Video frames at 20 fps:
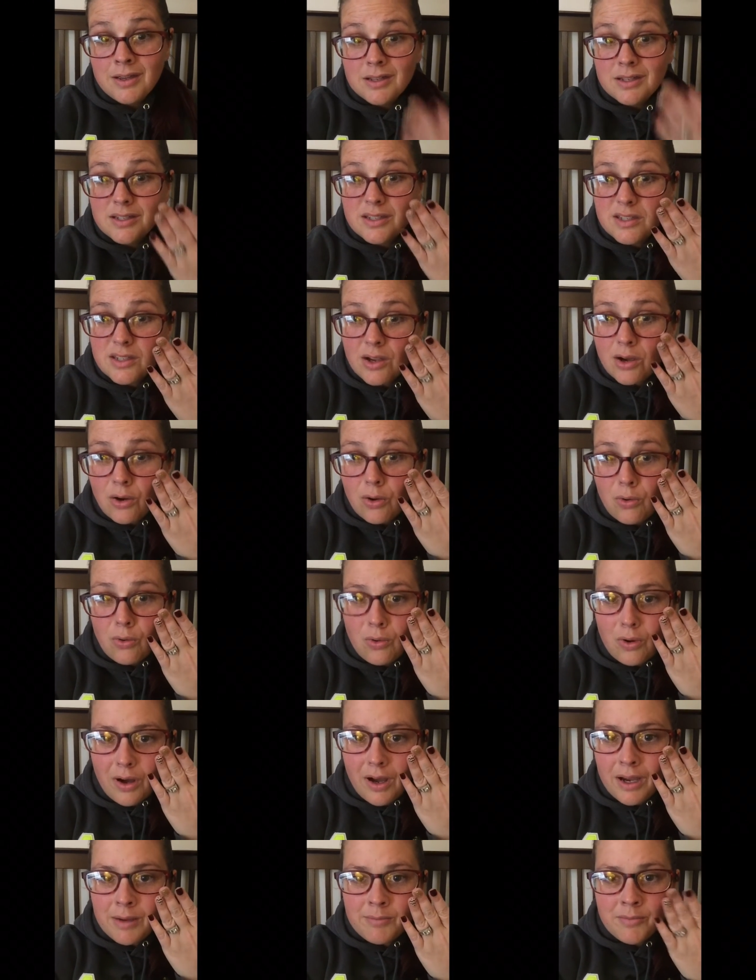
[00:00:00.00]

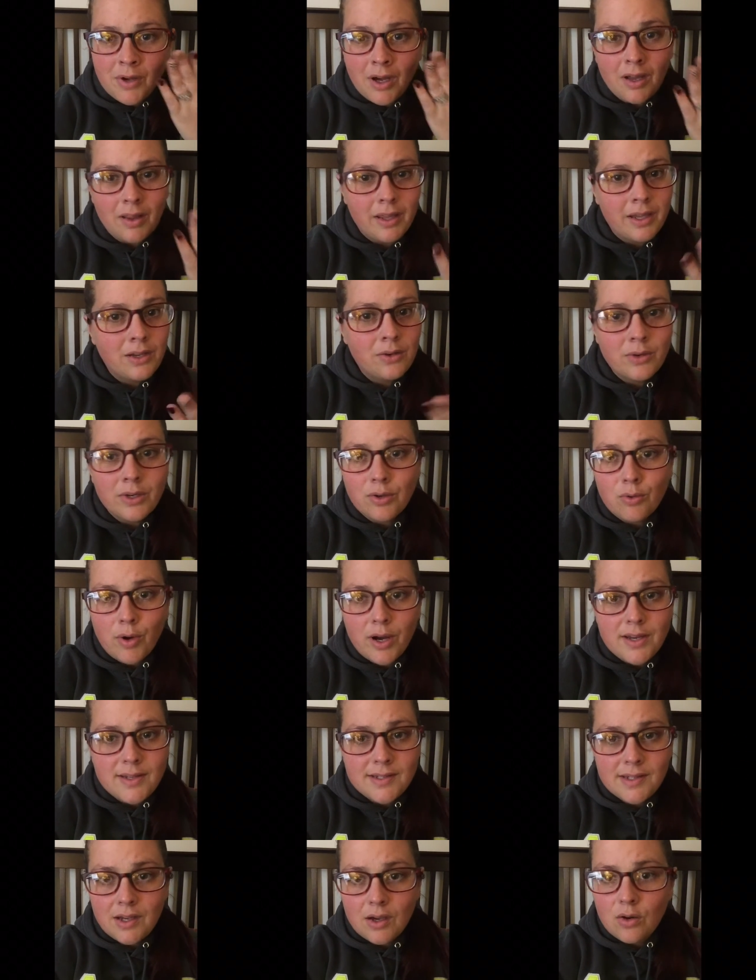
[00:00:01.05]
So I'm not like going
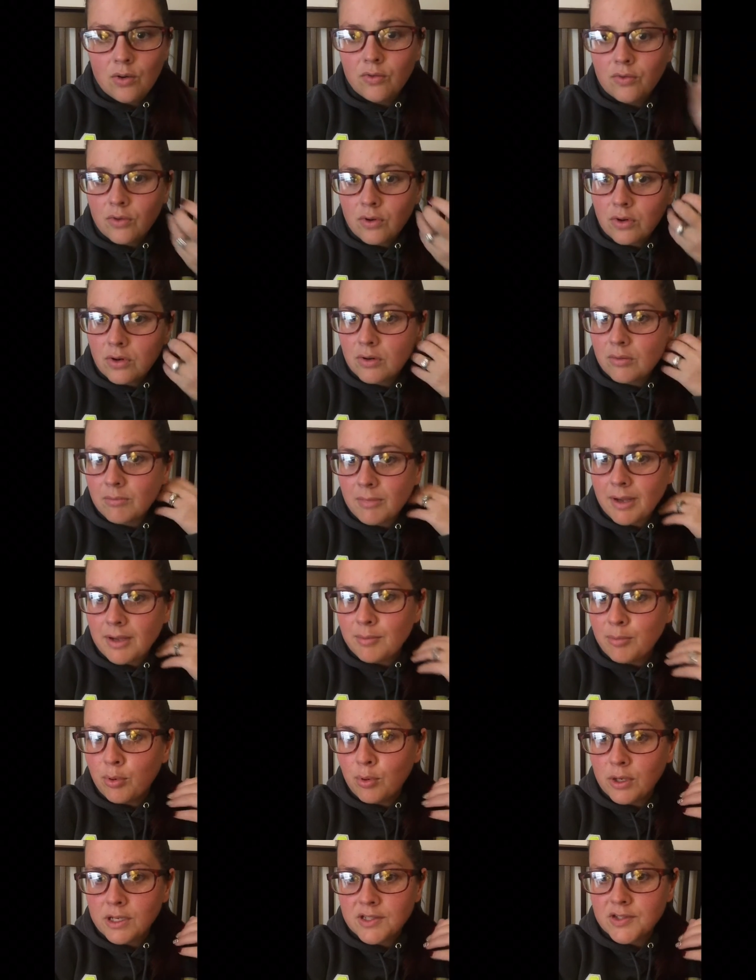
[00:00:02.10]
crazy over my
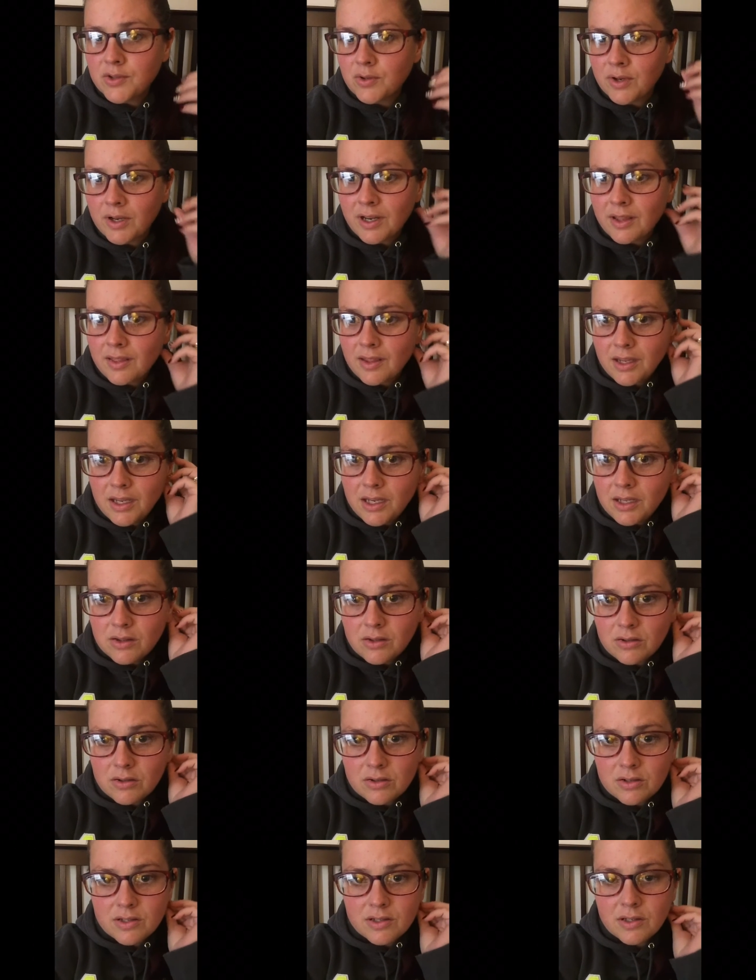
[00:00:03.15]
points or anything
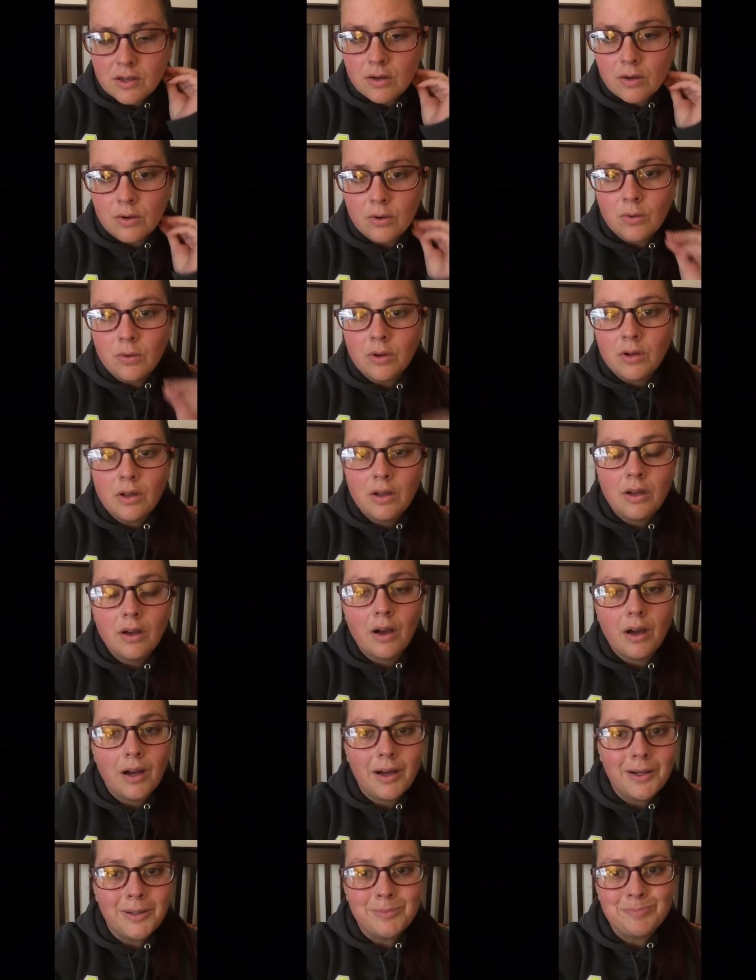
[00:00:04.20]
either. So,
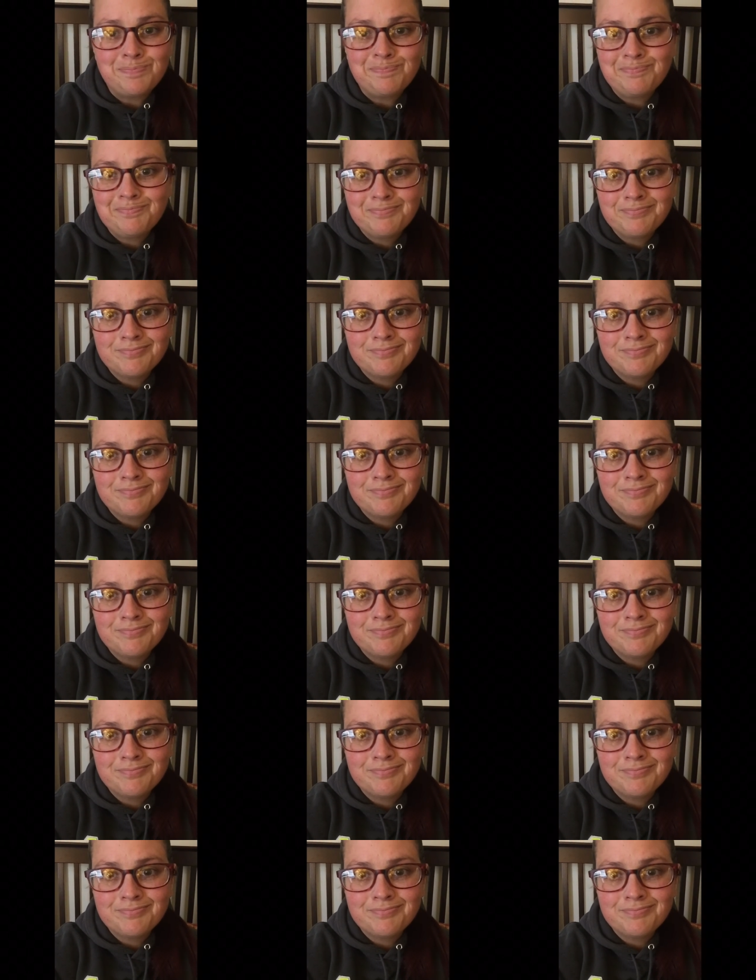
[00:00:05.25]
um,